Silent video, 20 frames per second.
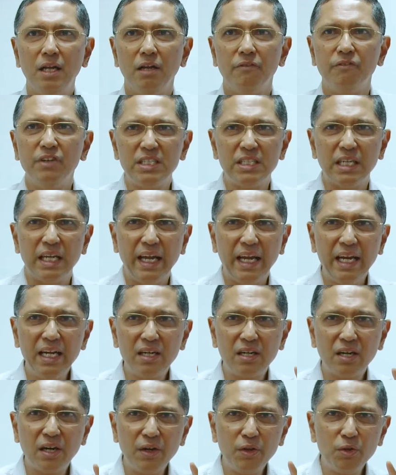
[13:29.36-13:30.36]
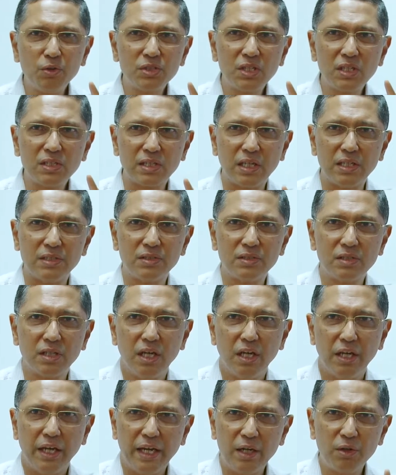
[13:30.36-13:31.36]
which introduces us
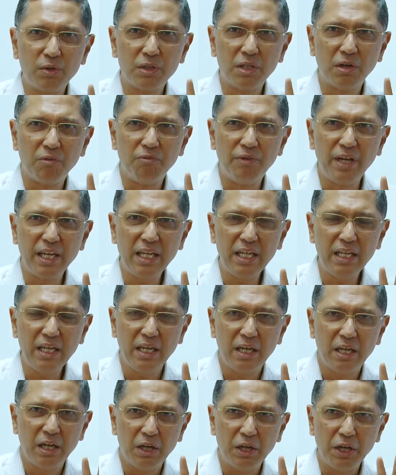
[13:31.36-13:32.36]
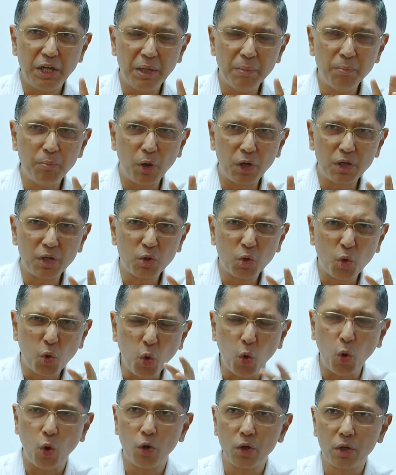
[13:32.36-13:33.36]
into the very important
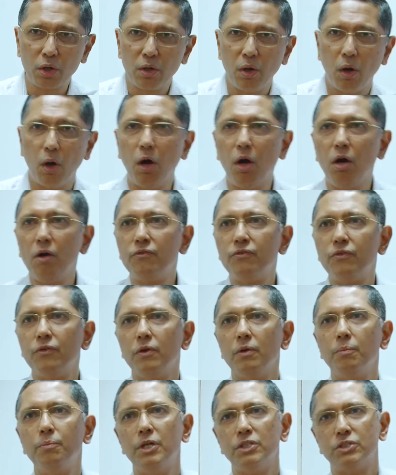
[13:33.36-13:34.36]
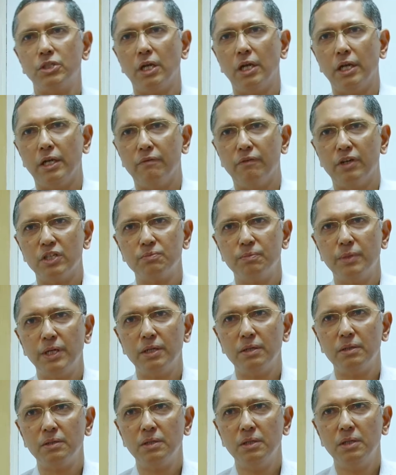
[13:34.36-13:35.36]
core of personal investment.
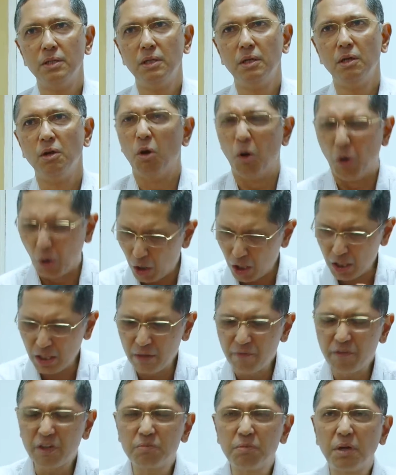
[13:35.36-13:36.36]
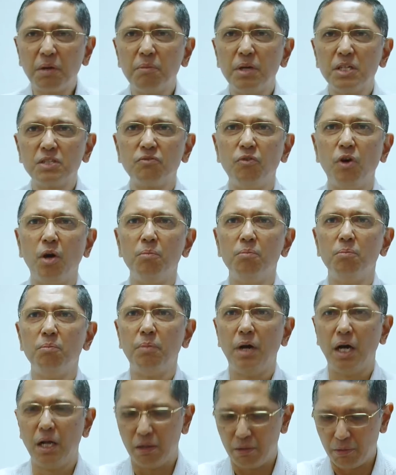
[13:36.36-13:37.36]
All investment must form
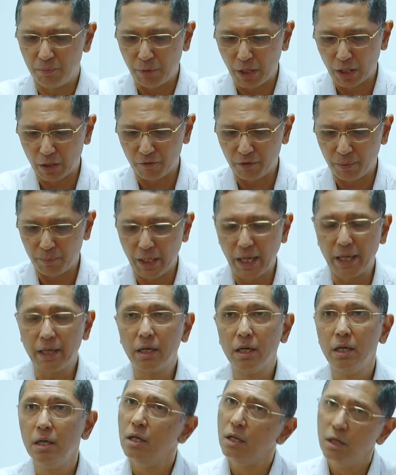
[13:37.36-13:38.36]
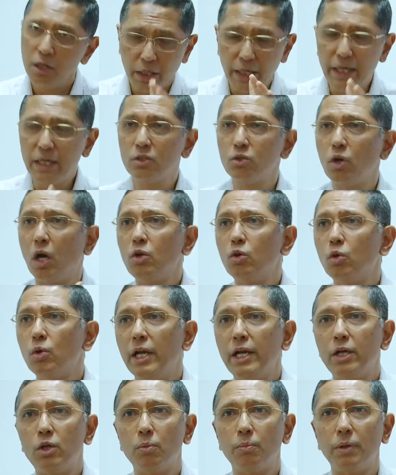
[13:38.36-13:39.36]
part of a plan. It is not too
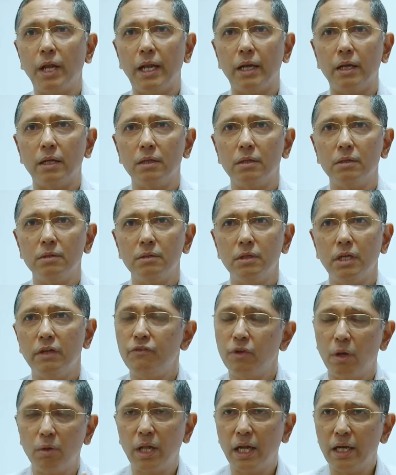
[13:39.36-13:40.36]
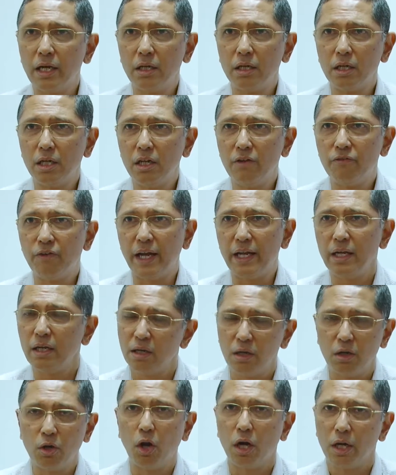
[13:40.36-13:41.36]
late to plan. If you have done it early, fine.
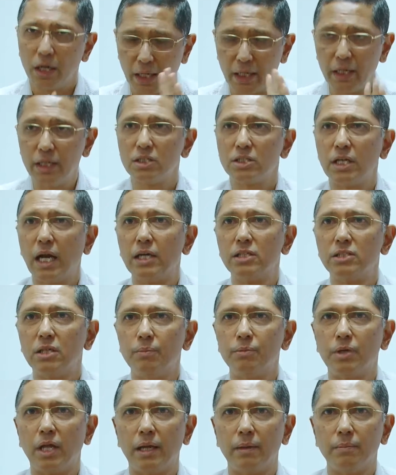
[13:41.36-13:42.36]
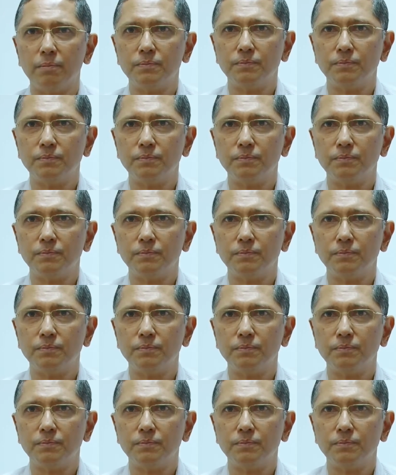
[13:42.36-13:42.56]
Not done it, start sometime.